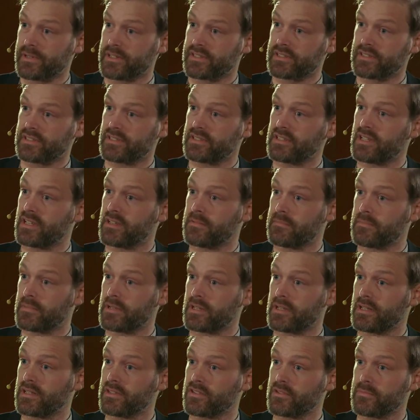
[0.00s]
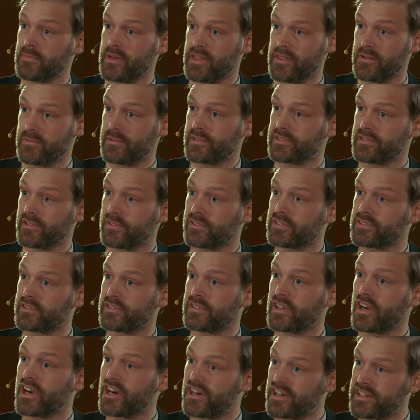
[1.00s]
but your mother was
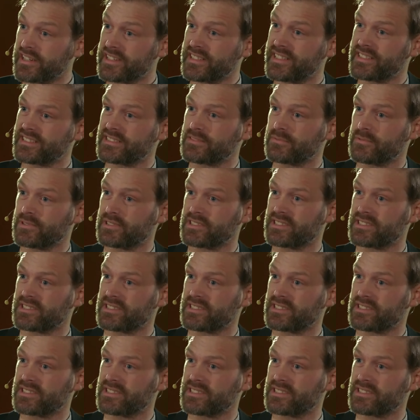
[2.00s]
also an artist.